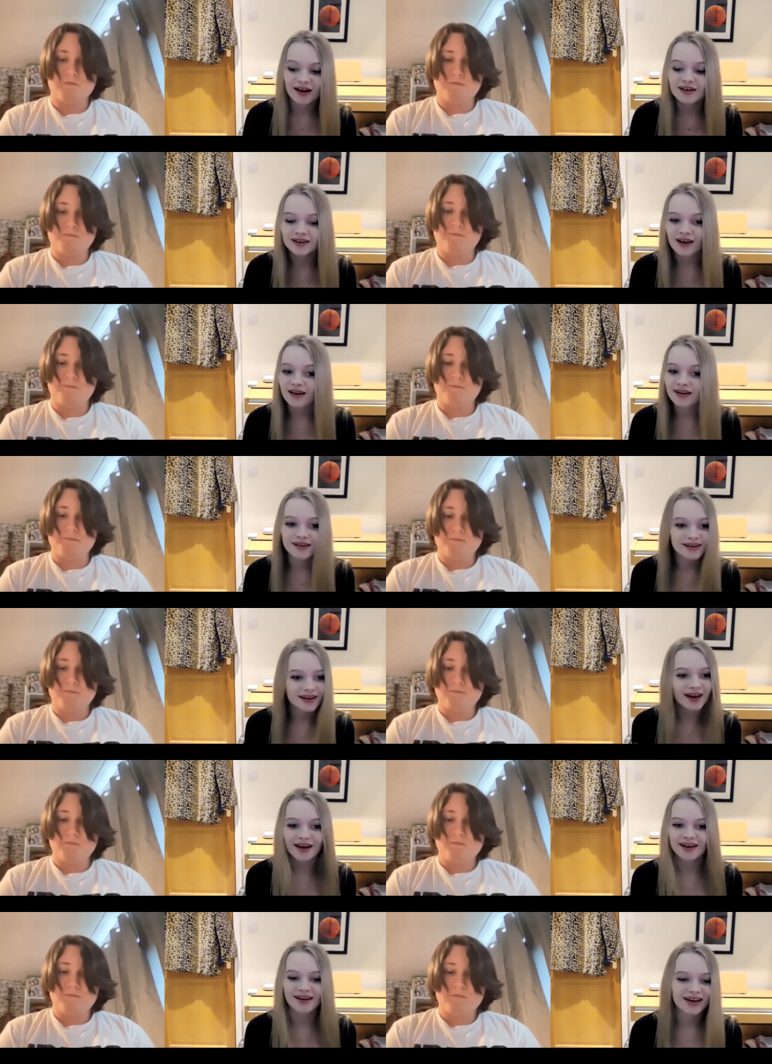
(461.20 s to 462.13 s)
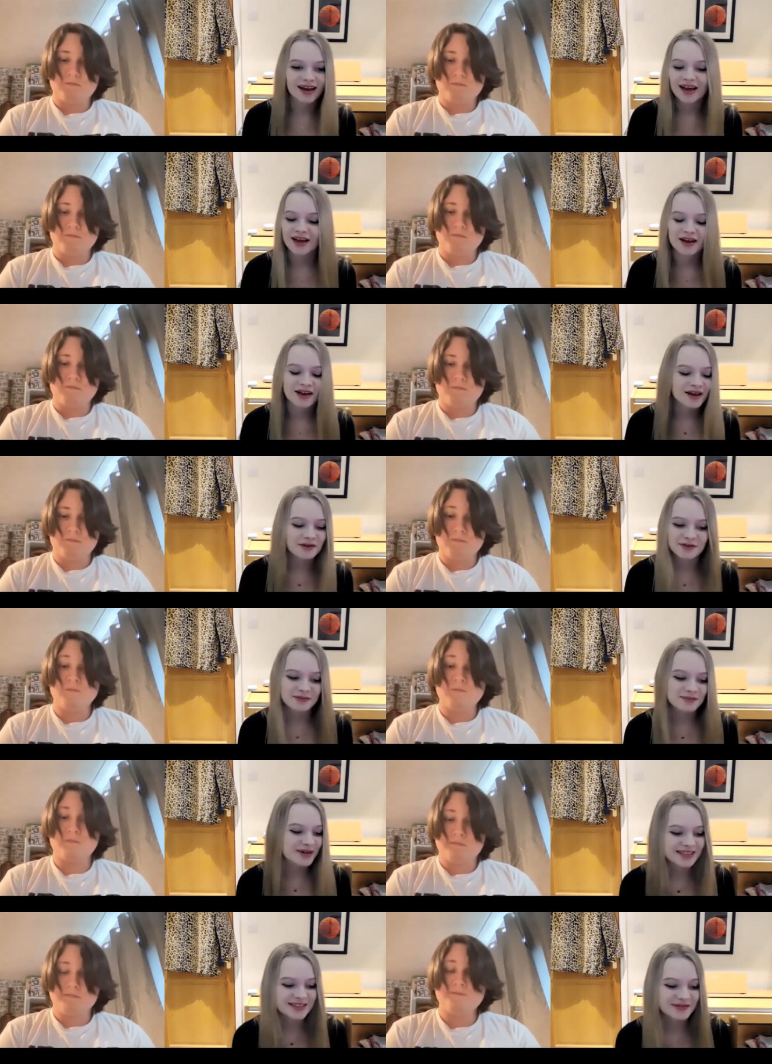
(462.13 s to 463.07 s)
Speaker 1: Like, it
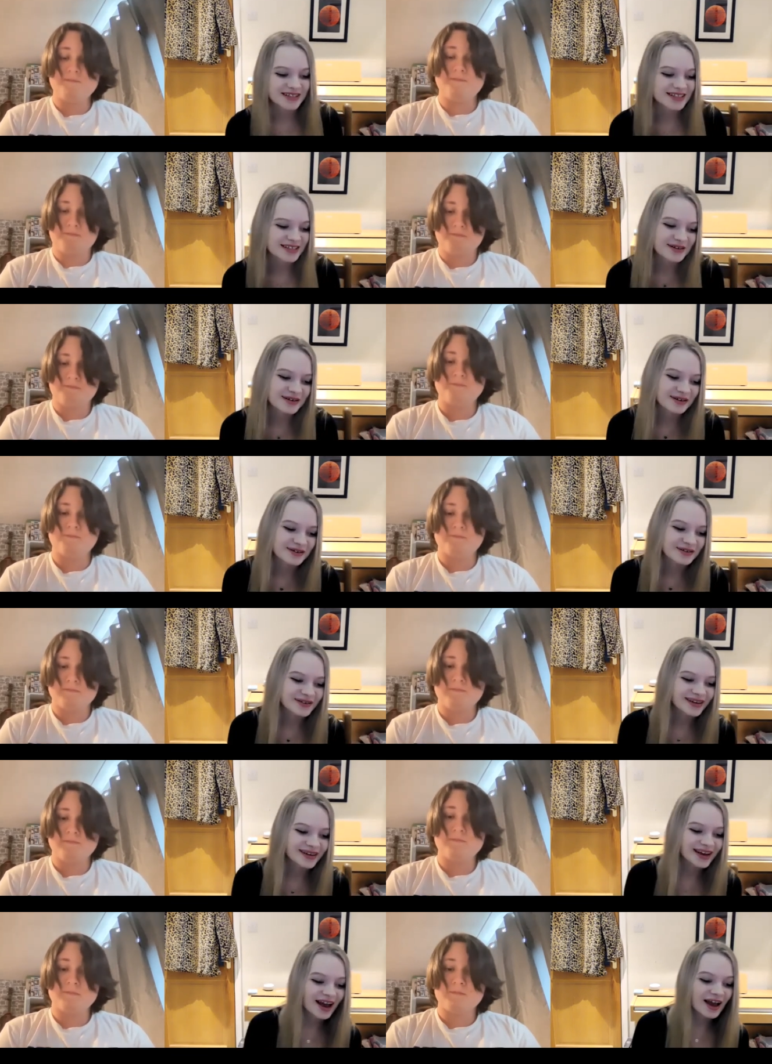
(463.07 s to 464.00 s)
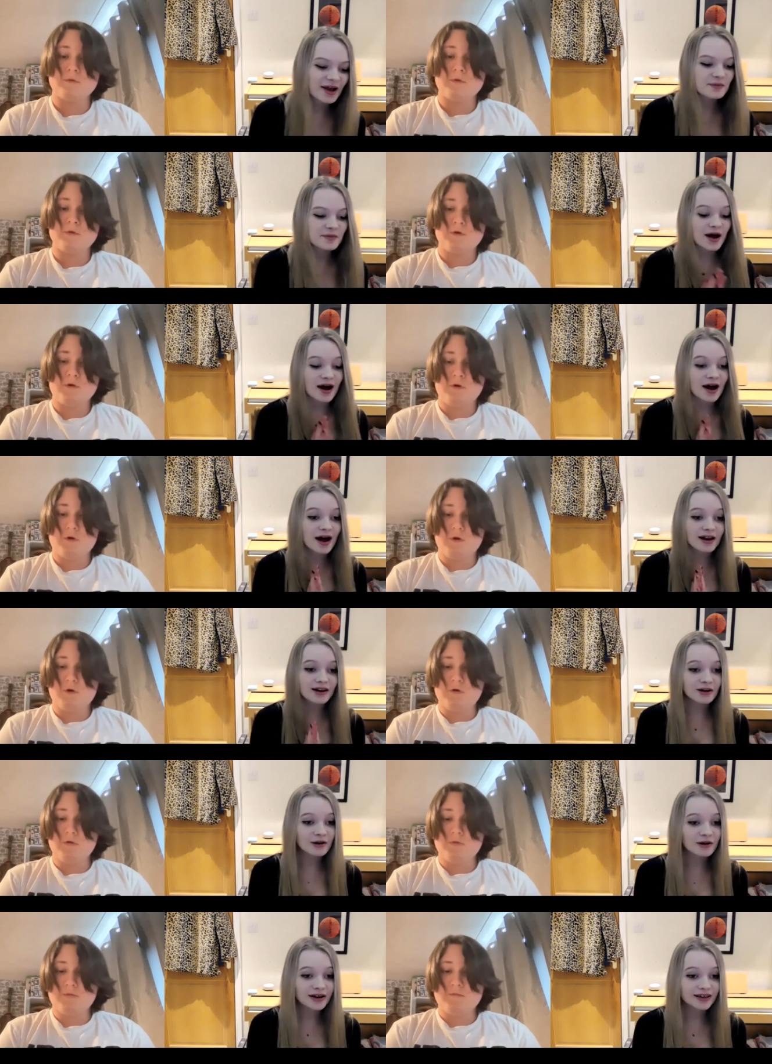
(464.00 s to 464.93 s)
must have been so cool. But a
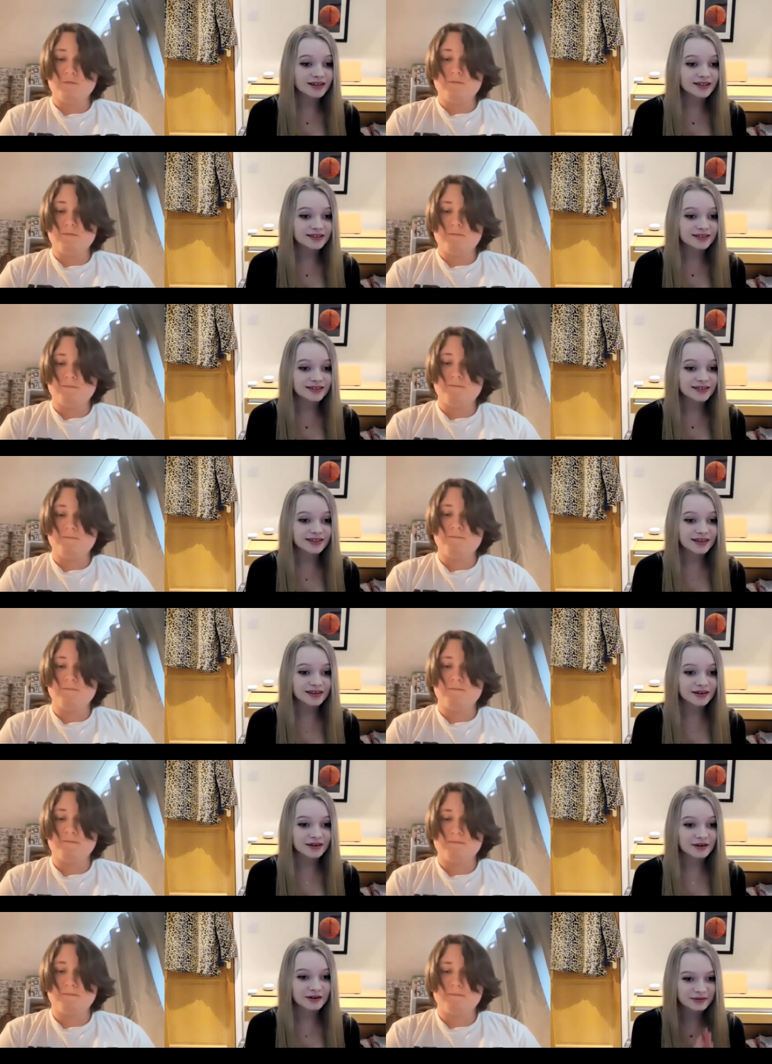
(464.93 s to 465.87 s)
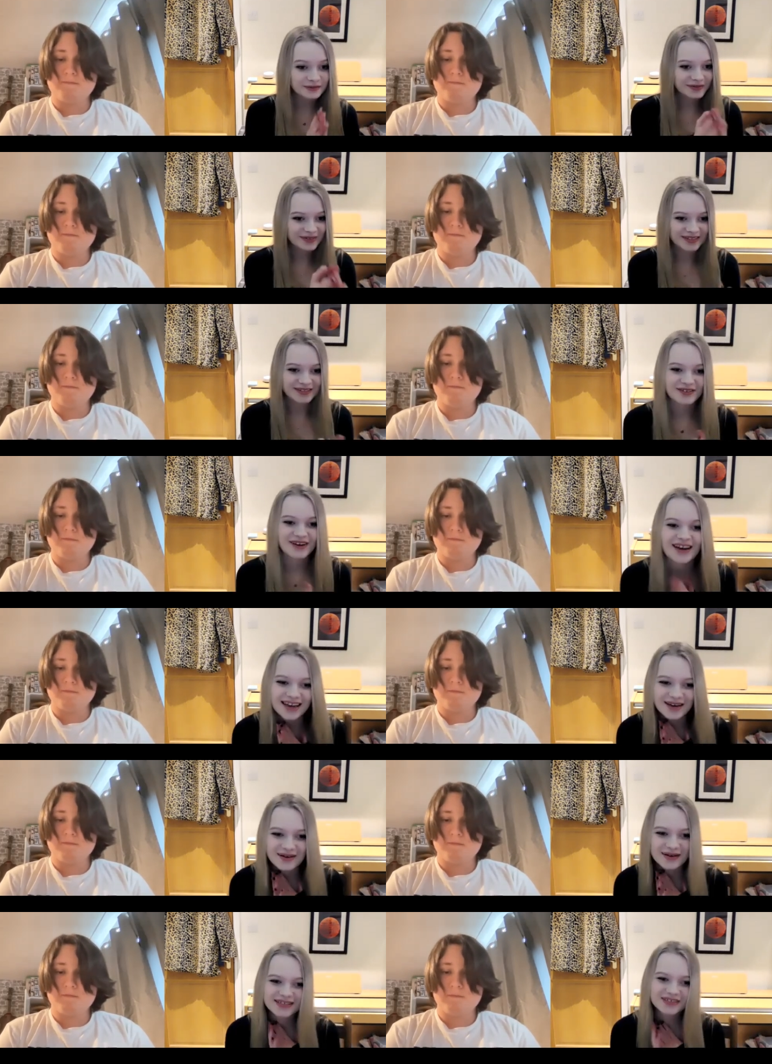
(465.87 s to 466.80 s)
lot Oh, sorry, I
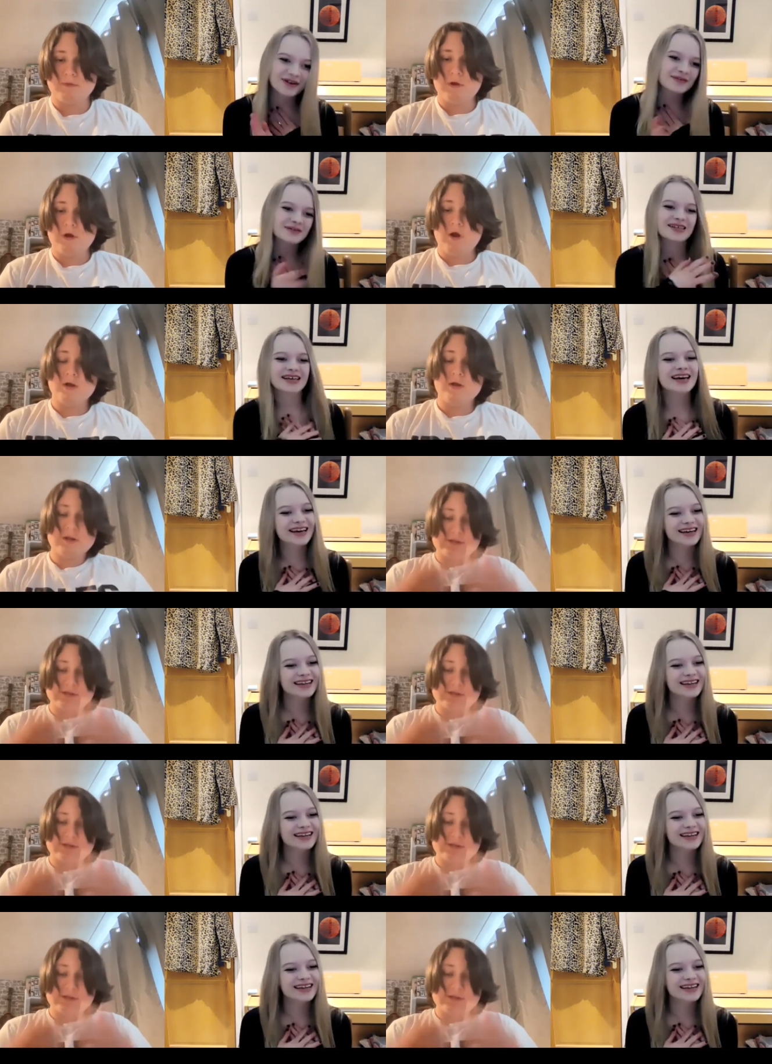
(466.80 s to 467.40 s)
keep interrupting. it's,